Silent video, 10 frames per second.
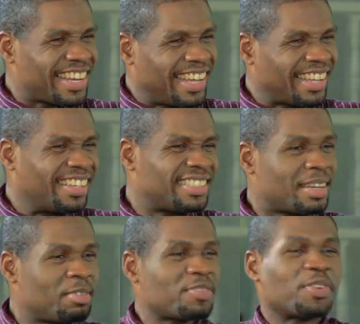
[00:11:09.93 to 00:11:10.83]
like a
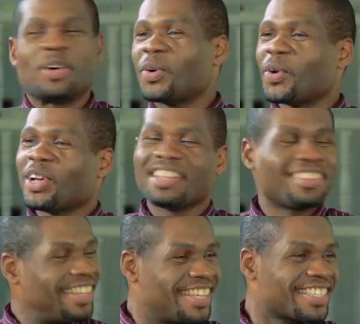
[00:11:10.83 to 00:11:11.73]
subject for a whole
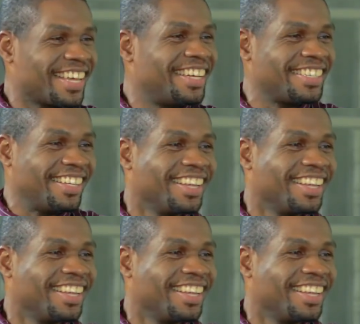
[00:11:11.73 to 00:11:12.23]
other discussion.